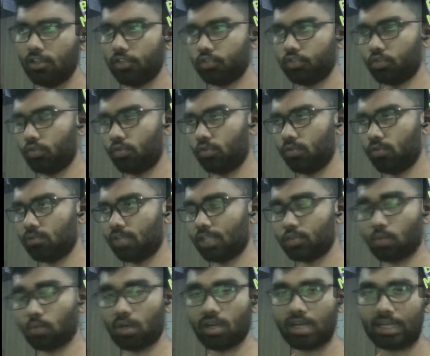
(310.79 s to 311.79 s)
So
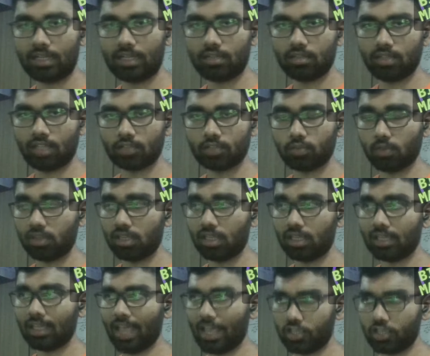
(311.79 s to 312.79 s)
that's what the
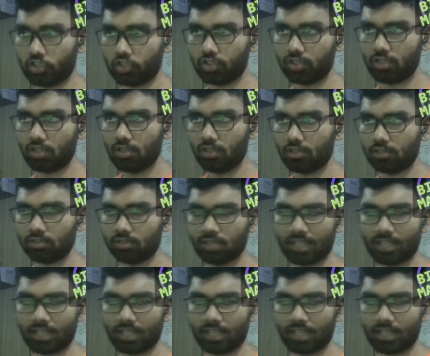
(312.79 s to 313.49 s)
cache is.